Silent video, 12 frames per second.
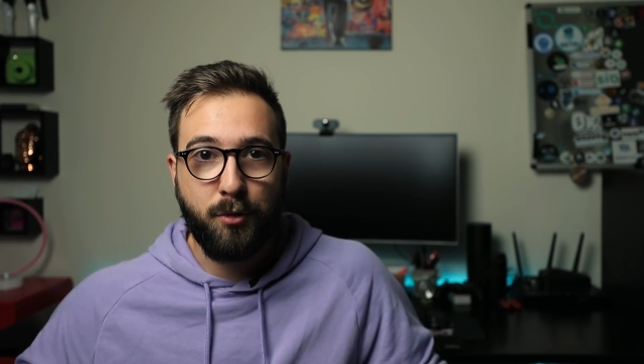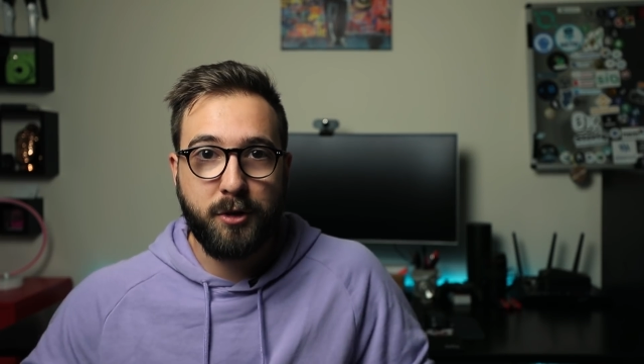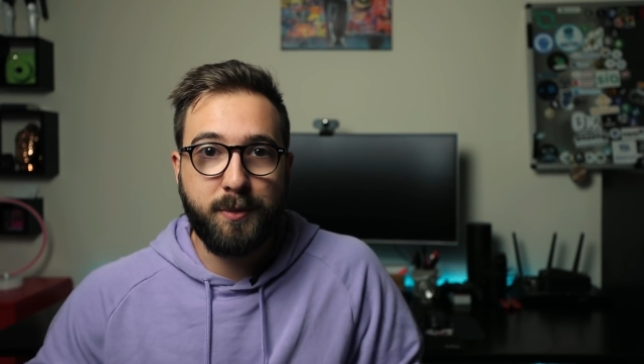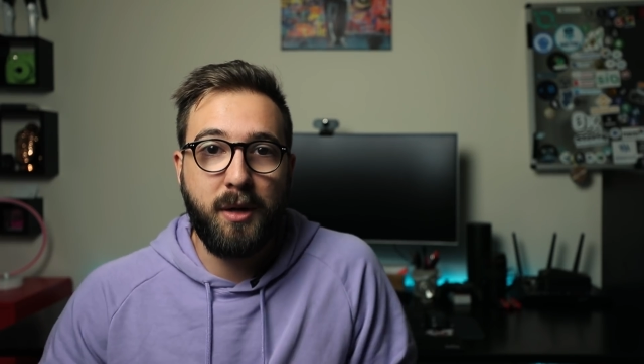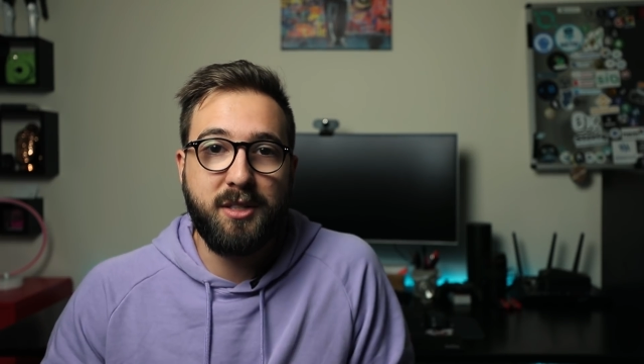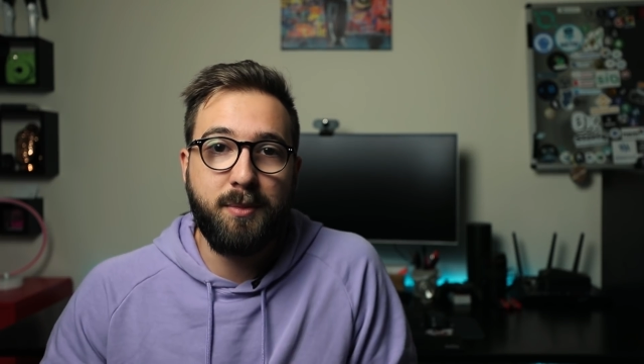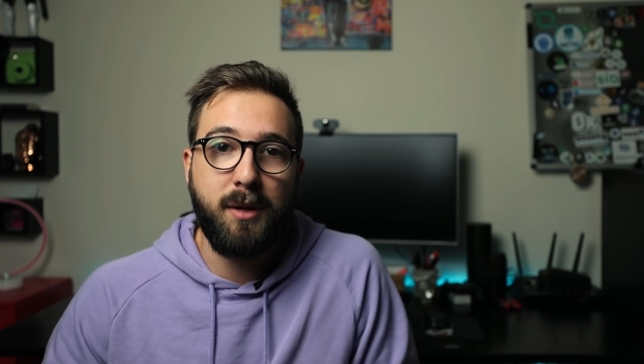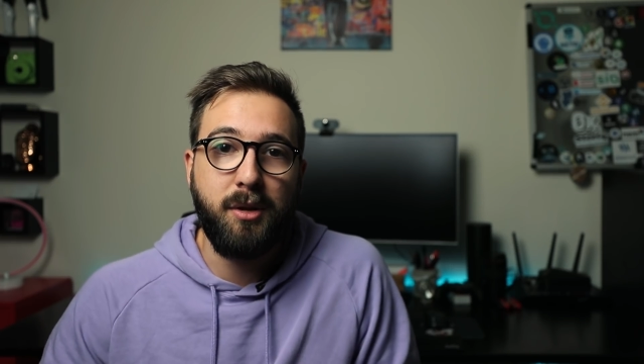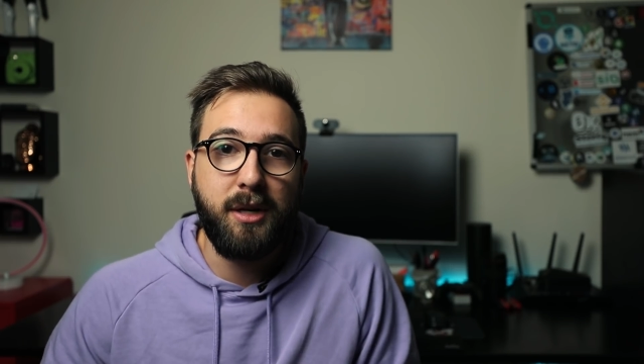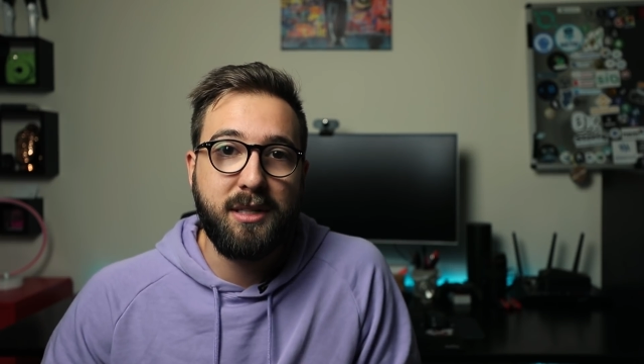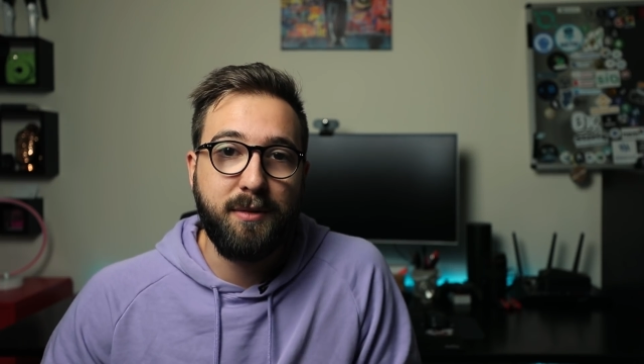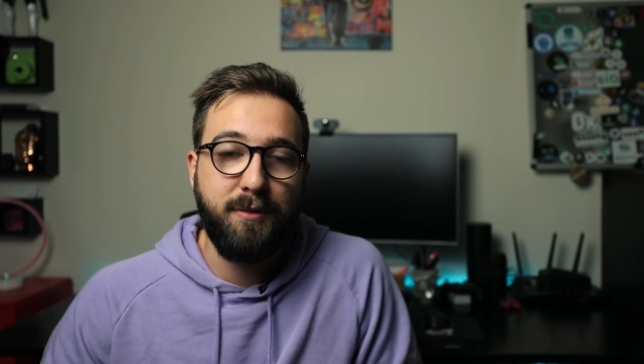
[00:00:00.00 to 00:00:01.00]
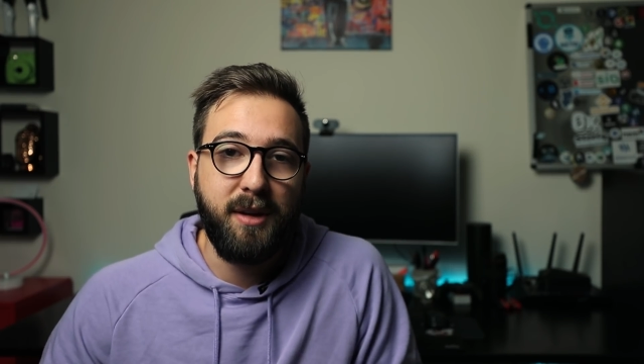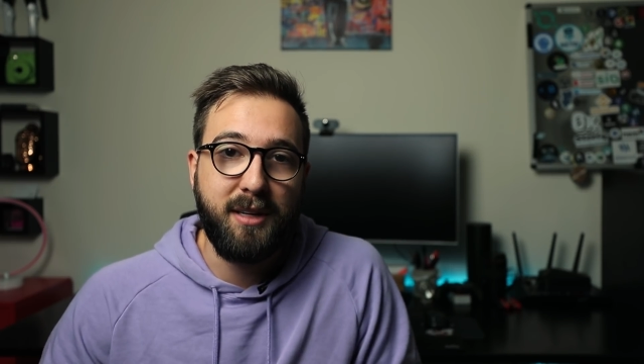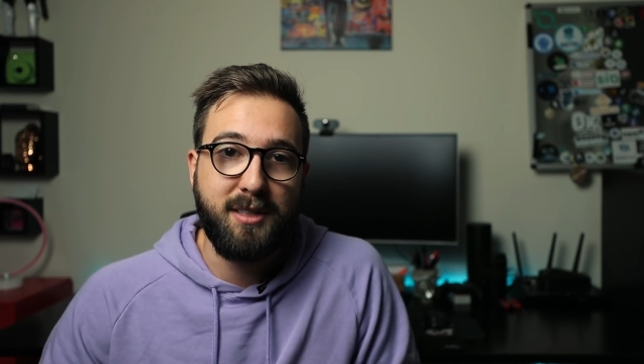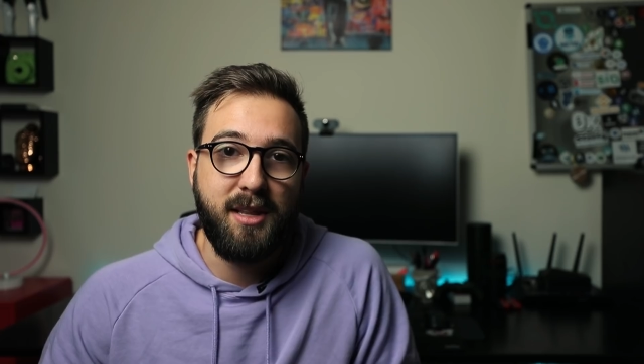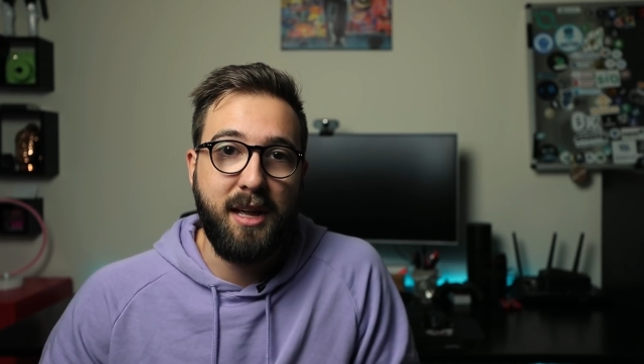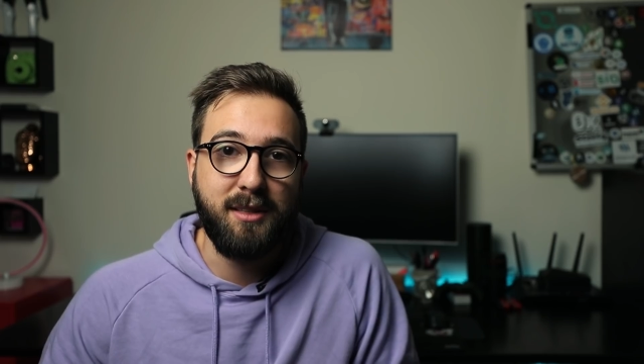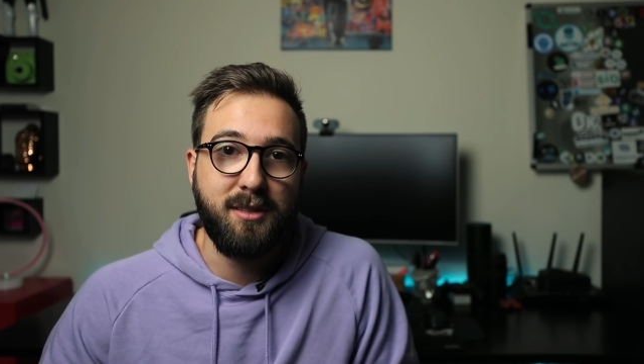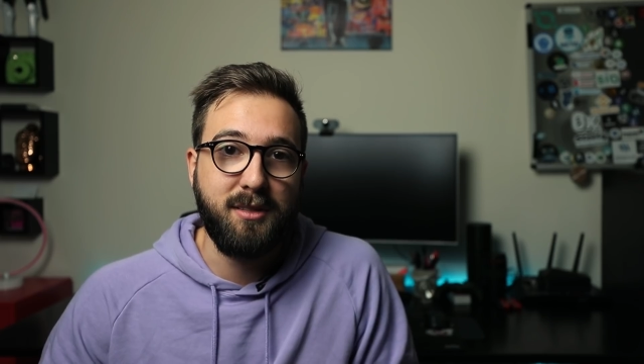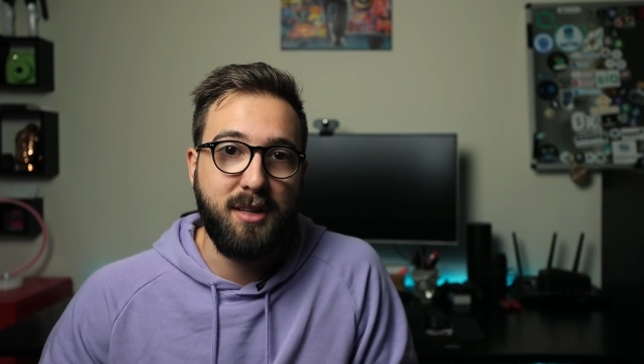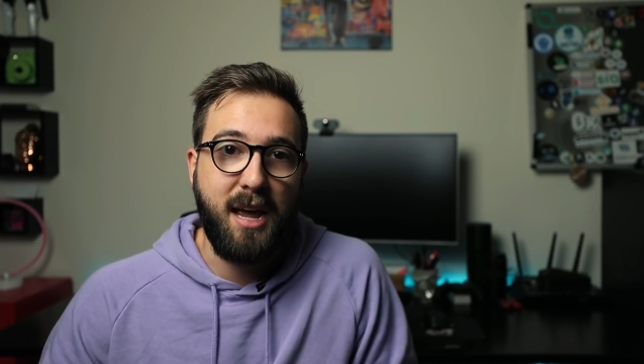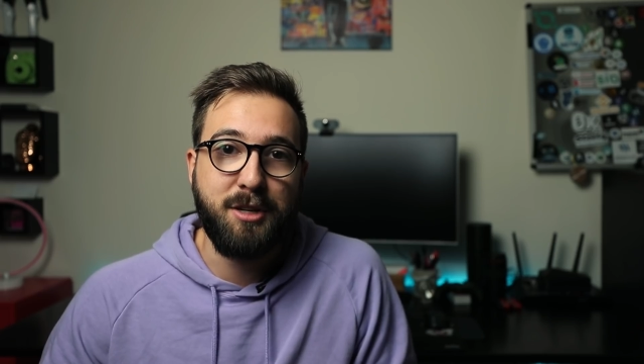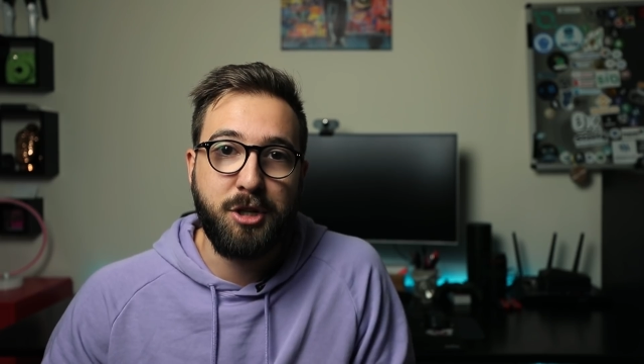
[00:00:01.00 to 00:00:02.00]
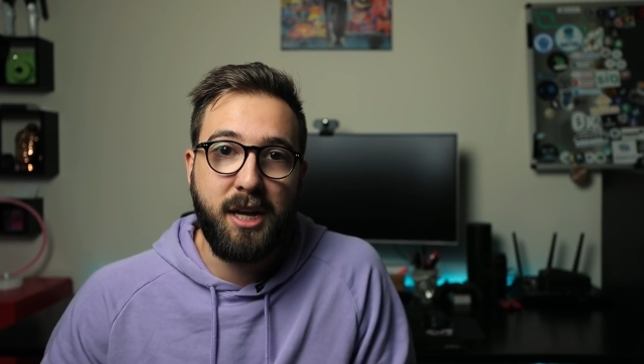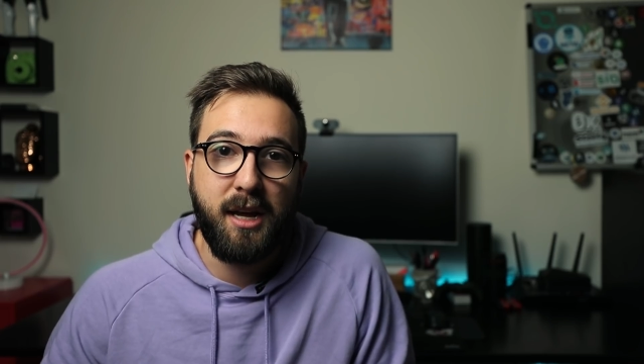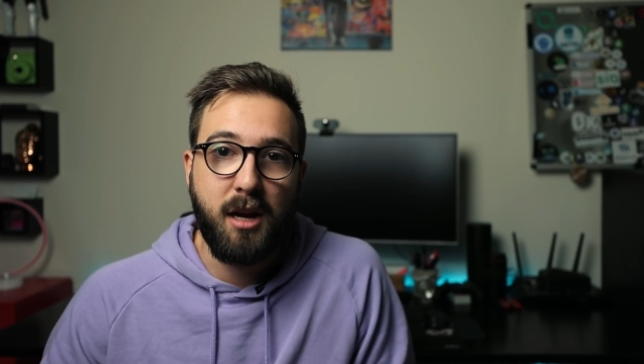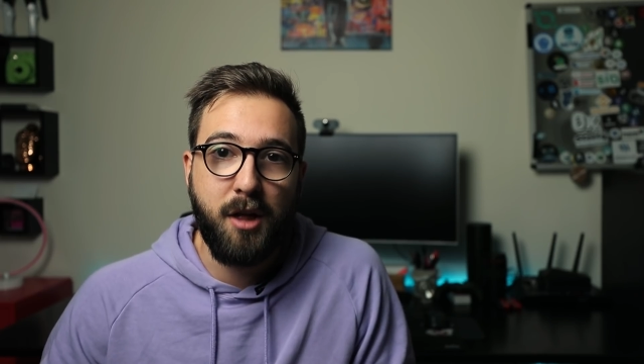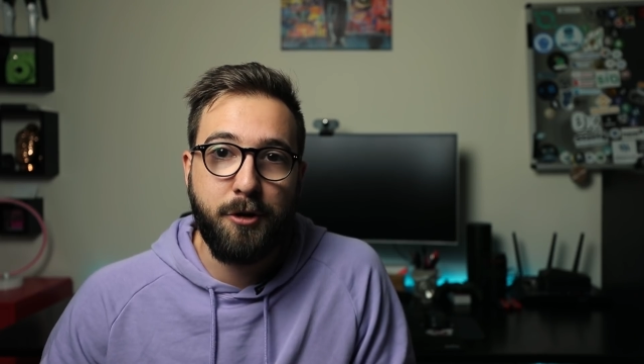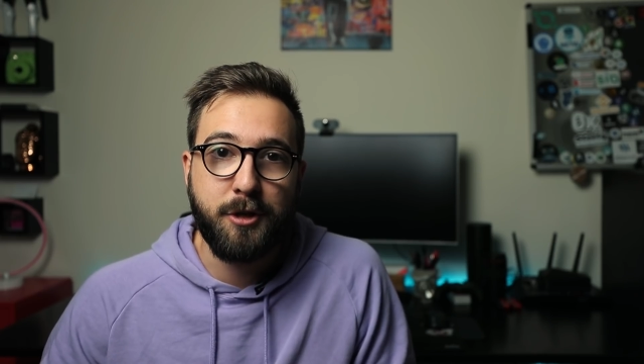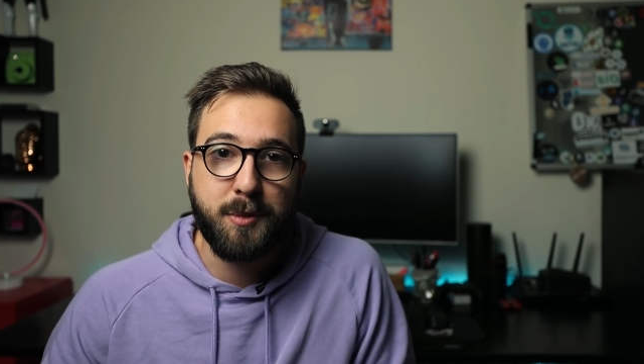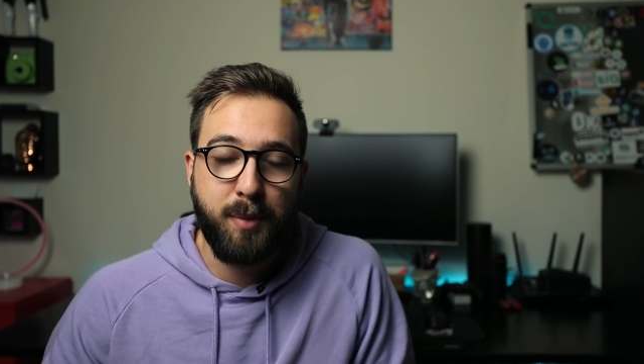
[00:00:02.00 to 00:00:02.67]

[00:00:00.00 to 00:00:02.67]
a responsibility to fix, and that's to educate others.